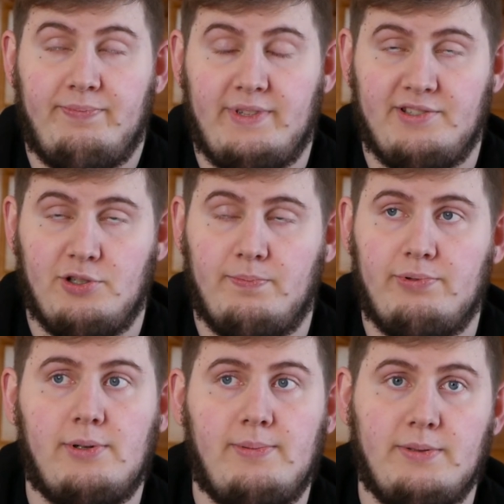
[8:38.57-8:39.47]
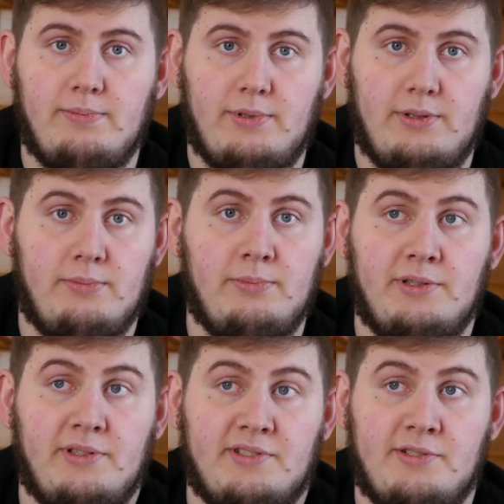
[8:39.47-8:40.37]
there's no problem. I
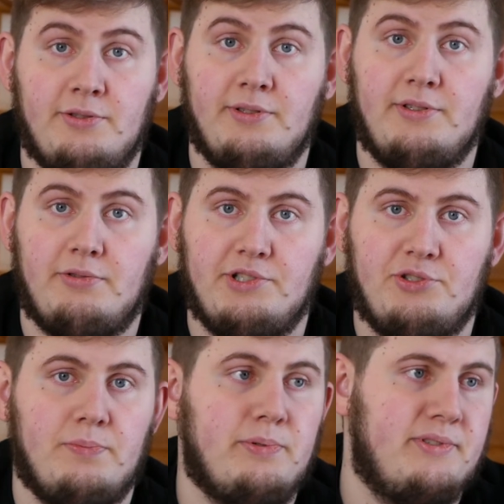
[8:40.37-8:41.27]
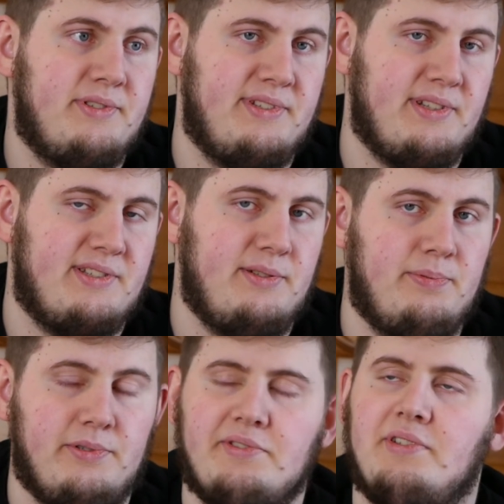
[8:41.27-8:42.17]
mean, there's no interest to post 60
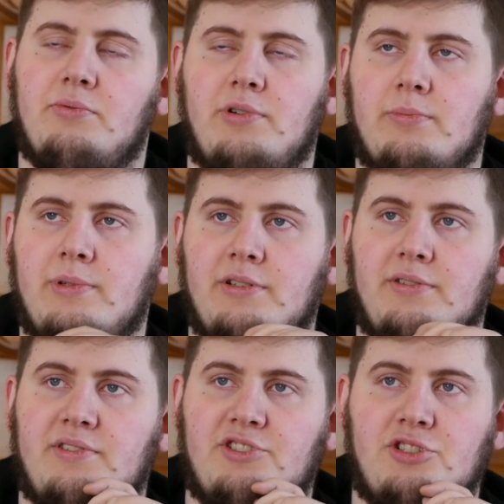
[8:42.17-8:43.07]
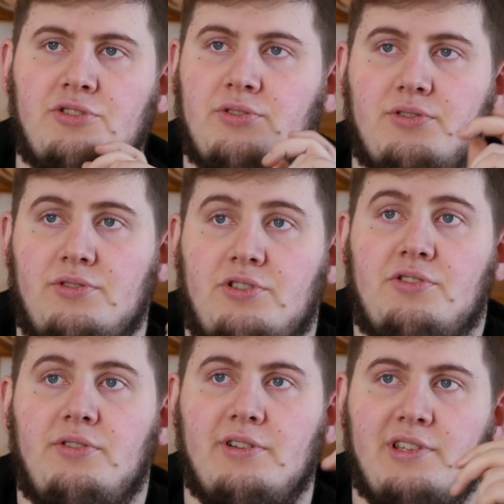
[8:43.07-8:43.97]
posts in 1 minute, it's
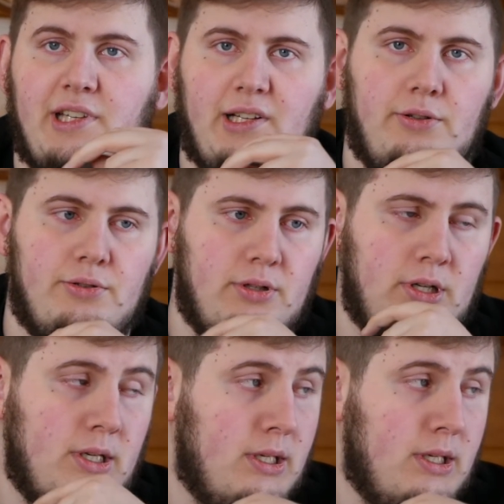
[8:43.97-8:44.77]
just gonna kill you.